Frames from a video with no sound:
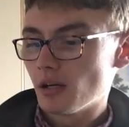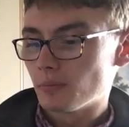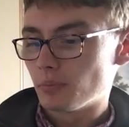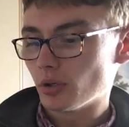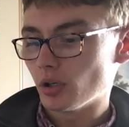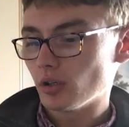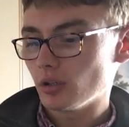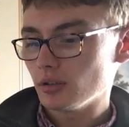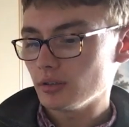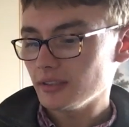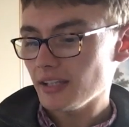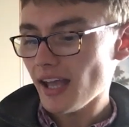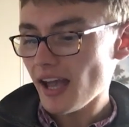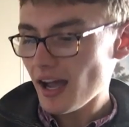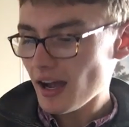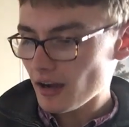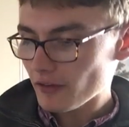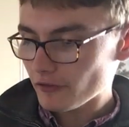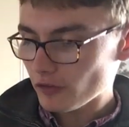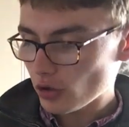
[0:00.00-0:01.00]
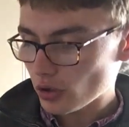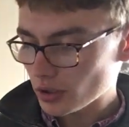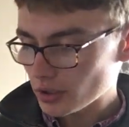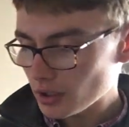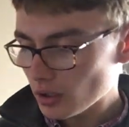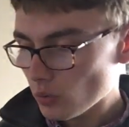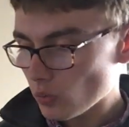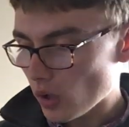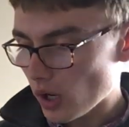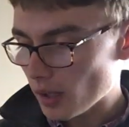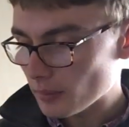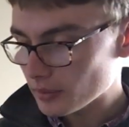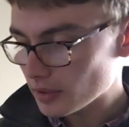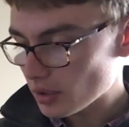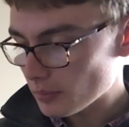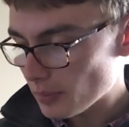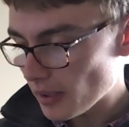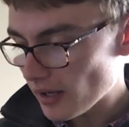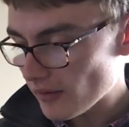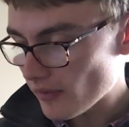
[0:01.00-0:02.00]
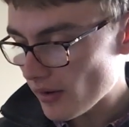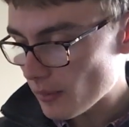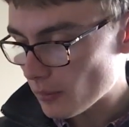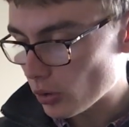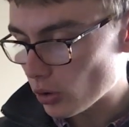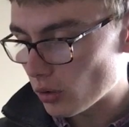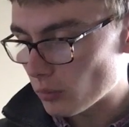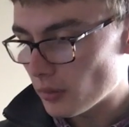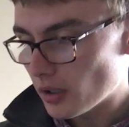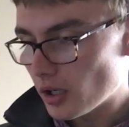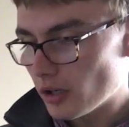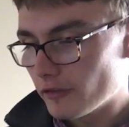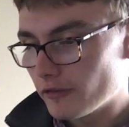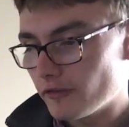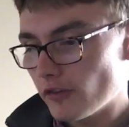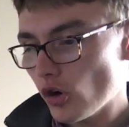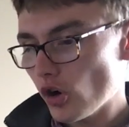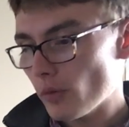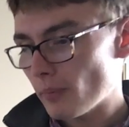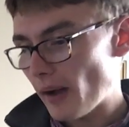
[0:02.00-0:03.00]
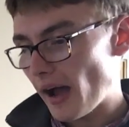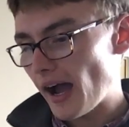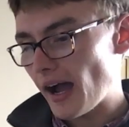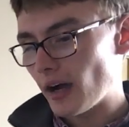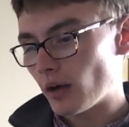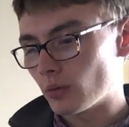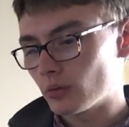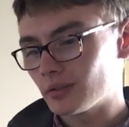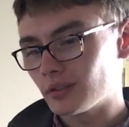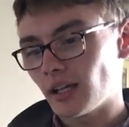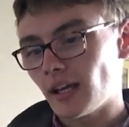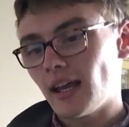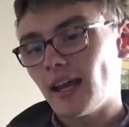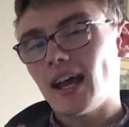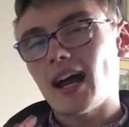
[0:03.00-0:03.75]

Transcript: But, yeah, I thought, you know what? I'm going to pick them up. £4.